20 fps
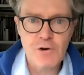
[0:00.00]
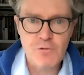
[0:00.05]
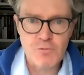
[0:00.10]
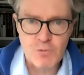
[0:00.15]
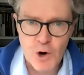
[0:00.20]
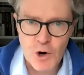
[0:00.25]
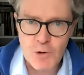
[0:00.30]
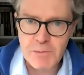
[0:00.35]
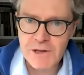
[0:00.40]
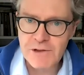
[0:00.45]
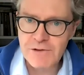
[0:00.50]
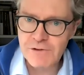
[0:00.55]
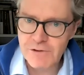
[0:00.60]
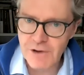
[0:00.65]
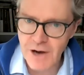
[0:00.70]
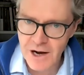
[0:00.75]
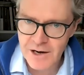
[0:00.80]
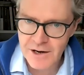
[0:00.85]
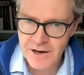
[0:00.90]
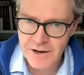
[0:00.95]
Roman
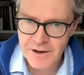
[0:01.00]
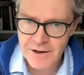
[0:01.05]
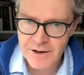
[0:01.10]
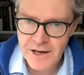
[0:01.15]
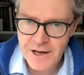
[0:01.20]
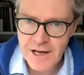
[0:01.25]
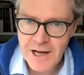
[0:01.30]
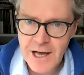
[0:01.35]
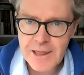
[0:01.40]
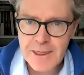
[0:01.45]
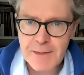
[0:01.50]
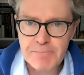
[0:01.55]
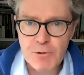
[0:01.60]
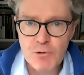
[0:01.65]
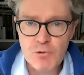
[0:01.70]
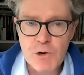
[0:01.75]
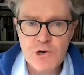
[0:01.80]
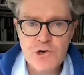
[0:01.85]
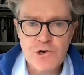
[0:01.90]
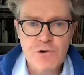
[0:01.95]
tongue. The
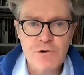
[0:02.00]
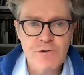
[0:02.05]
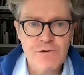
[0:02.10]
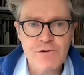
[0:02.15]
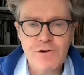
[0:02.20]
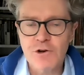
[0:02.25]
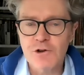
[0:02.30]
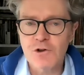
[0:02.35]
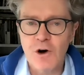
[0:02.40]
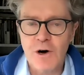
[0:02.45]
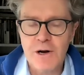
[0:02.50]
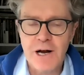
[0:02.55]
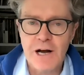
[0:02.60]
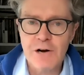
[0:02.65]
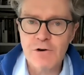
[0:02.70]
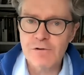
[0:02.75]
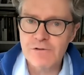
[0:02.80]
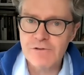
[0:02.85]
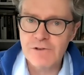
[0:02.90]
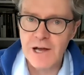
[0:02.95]
parishioners could not
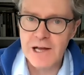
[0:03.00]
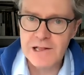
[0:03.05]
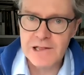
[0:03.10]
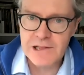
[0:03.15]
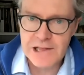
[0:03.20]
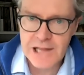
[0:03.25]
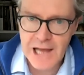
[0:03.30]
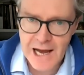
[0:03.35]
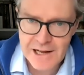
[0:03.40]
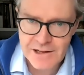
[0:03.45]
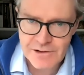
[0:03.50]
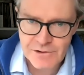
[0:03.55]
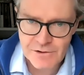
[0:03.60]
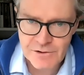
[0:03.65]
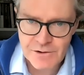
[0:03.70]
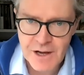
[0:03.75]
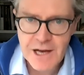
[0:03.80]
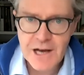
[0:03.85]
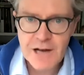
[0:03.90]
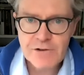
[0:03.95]
understand Latin,
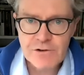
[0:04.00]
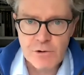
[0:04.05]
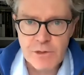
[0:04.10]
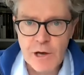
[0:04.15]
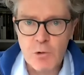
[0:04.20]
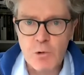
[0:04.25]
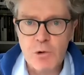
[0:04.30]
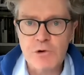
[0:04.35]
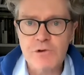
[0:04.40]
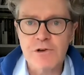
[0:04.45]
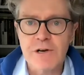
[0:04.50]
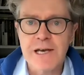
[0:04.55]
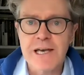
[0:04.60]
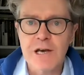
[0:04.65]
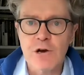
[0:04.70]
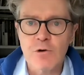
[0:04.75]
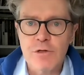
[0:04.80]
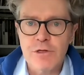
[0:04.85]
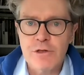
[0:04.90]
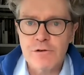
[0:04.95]
so they were to
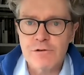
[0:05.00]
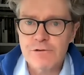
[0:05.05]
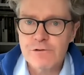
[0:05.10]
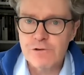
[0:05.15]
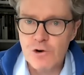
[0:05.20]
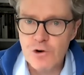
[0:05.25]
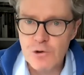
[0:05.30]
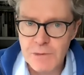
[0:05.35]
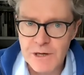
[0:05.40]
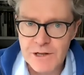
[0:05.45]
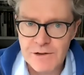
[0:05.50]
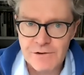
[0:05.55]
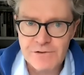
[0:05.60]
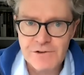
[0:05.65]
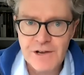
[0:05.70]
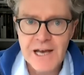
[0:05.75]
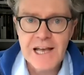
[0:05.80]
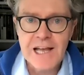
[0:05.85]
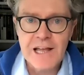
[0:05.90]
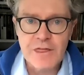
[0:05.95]
hear the sermons
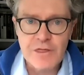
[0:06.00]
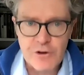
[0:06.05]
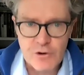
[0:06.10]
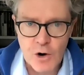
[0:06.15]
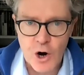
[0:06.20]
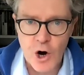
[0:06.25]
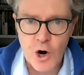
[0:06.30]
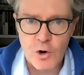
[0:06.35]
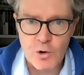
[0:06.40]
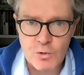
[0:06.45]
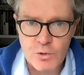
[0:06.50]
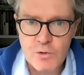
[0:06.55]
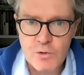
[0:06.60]
in their own